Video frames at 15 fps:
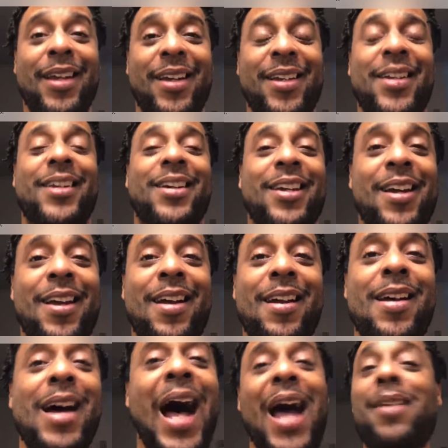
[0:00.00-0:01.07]
I
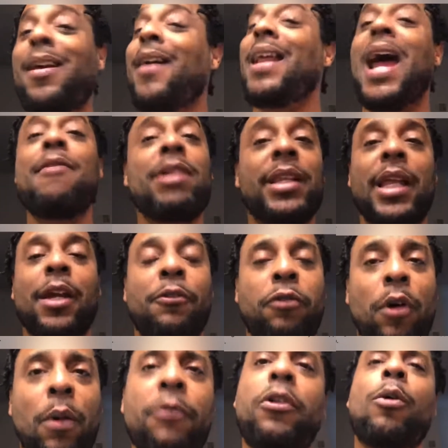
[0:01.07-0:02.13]
done everything
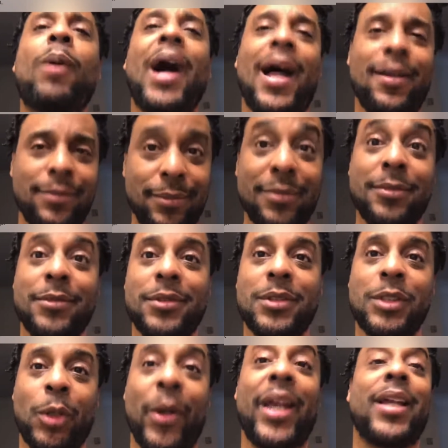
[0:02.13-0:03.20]
for him, for what?
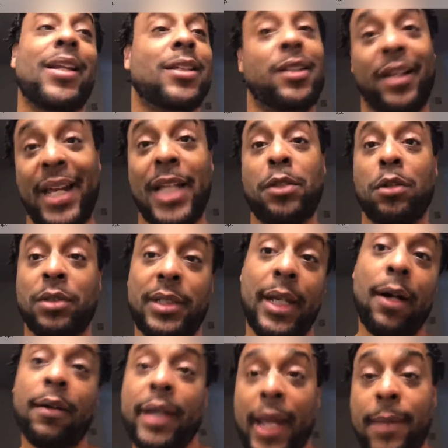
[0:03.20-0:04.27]
So he can just look at you and say,
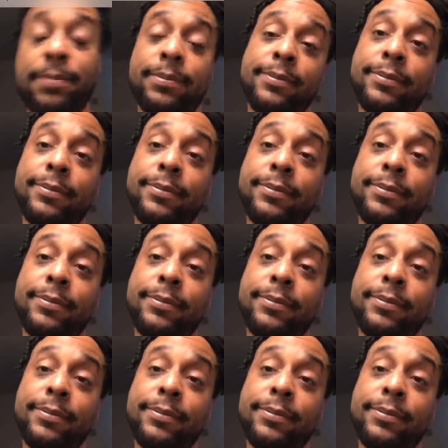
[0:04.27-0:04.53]
okay,